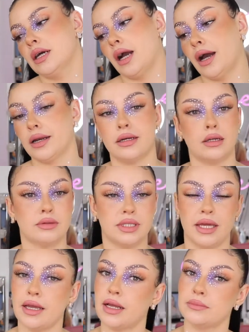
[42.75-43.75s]
I don't know what
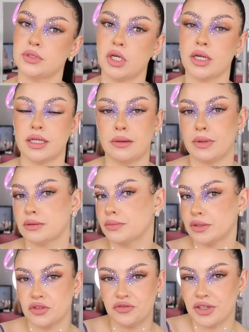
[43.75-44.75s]
the heck I'm talking about,
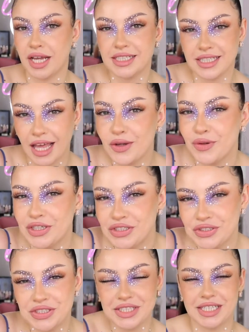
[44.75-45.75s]
but if you guys like
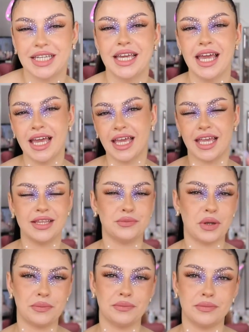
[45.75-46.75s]
what you see, hit
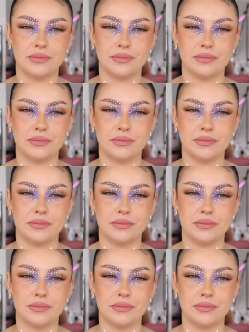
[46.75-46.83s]
the red